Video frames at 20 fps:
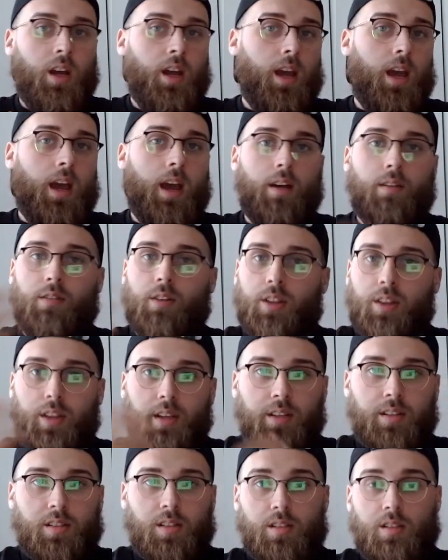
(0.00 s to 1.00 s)
everything
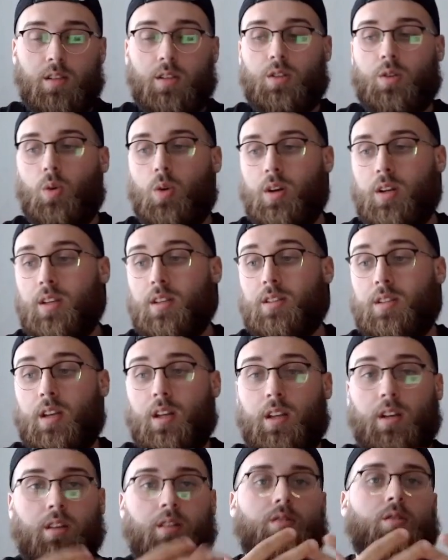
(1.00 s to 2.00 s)
since the 20s, and
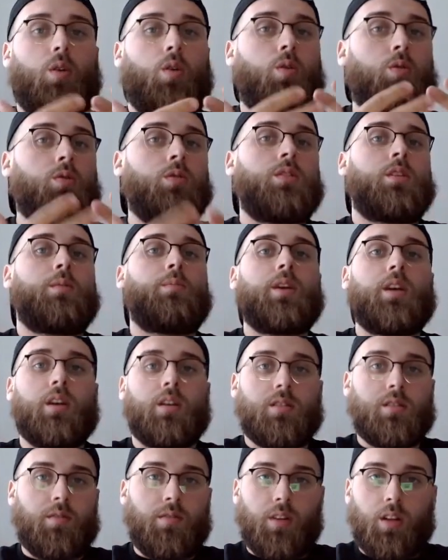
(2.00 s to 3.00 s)
it's only
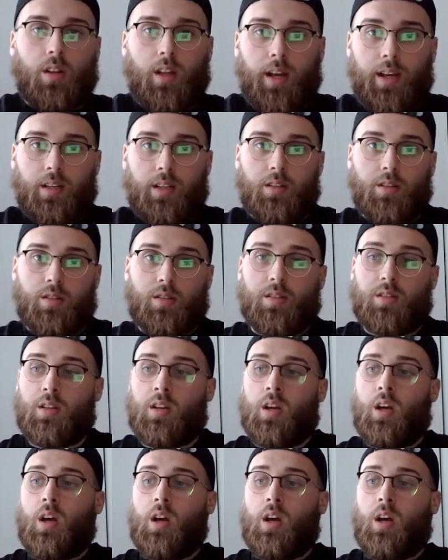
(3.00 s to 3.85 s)
because of collectors.